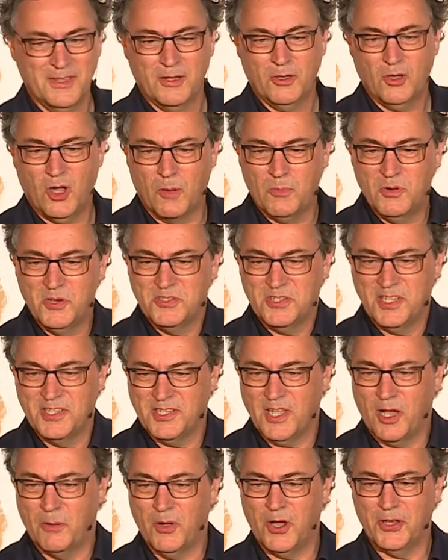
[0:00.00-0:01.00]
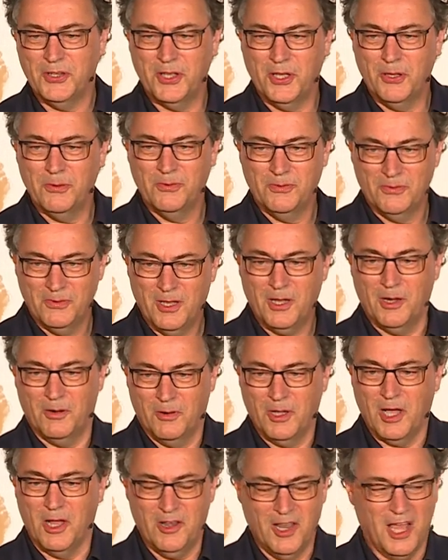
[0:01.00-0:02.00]
Commerce is our motto,
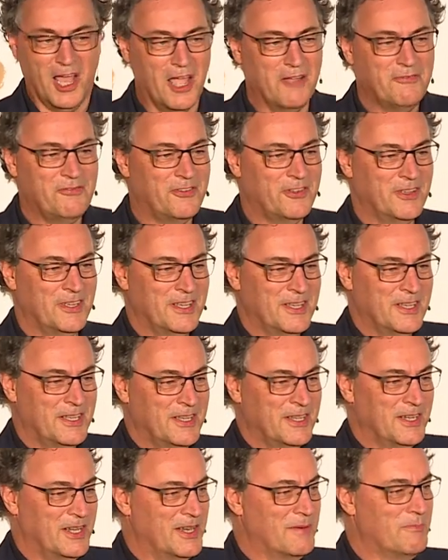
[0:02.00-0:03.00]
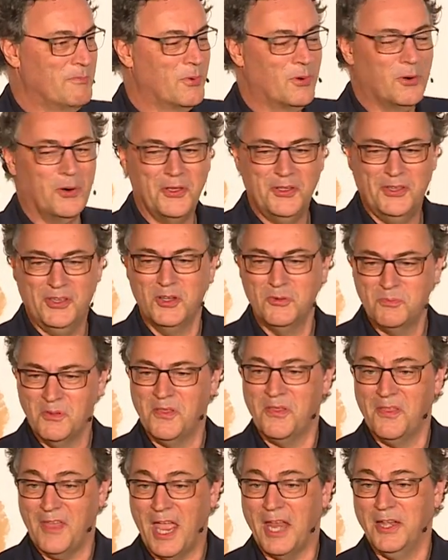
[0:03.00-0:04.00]
our life, and more
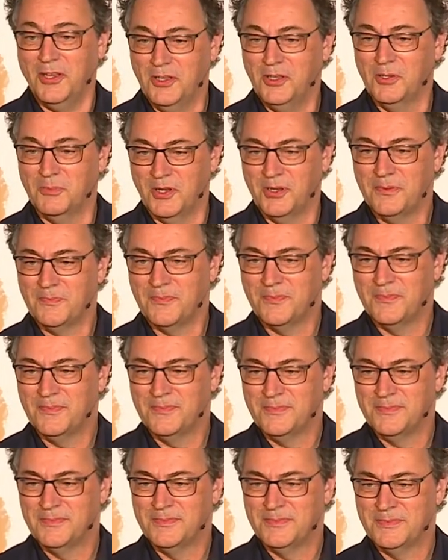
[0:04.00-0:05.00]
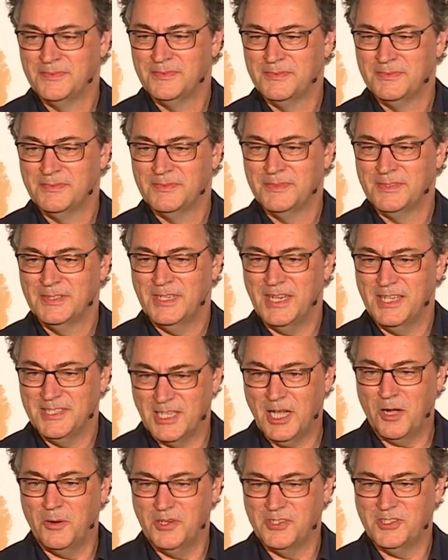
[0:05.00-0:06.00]
human than human is
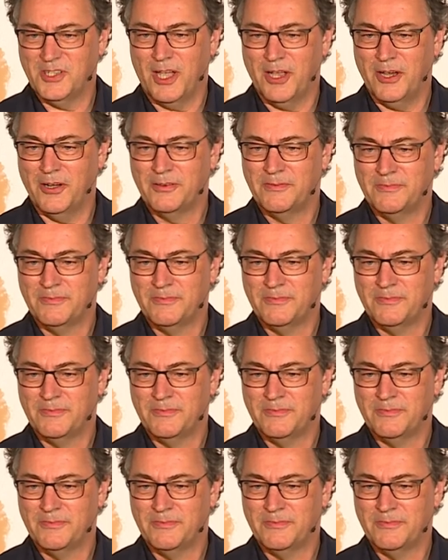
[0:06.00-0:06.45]
our desire.